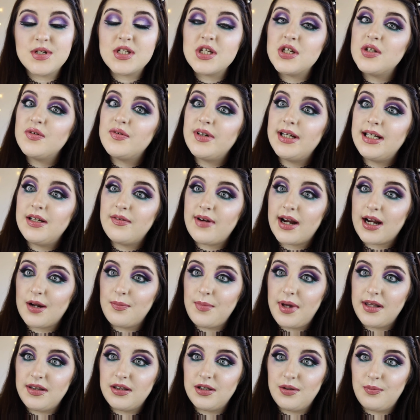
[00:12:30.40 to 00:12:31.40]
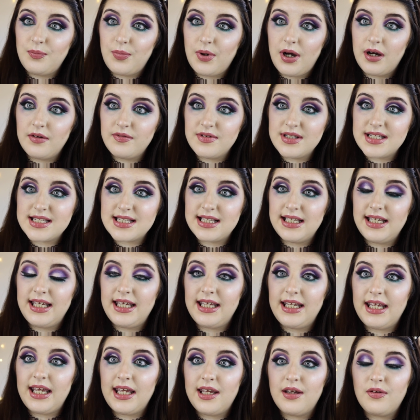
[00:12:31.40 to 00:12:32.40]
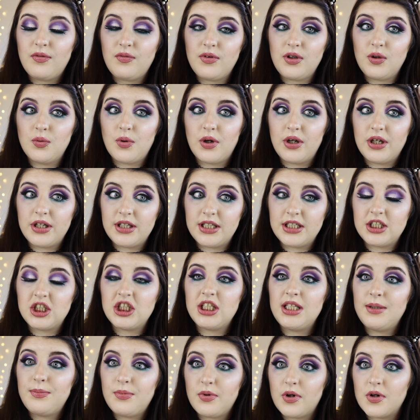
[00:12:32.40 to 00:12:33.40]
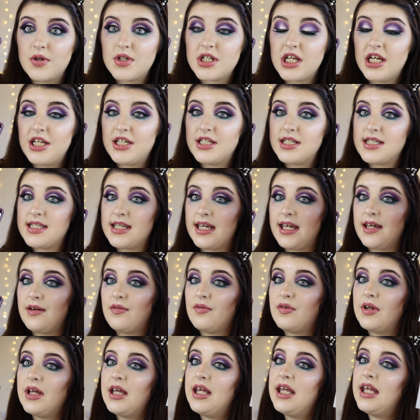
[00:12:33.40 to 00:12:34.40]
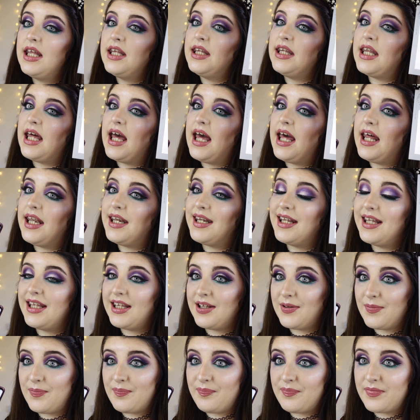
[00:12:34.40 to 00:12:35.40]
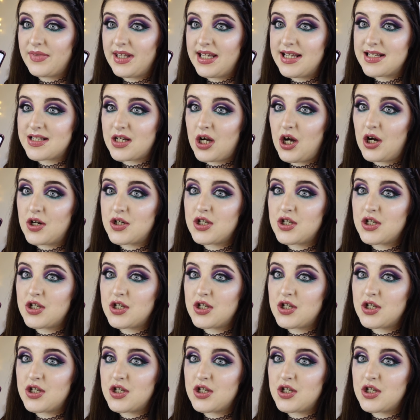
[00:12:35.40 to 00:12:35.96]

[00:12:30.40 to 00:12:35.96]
I do really recommend them, but obviously if you wanted a cheaper alternative, then these are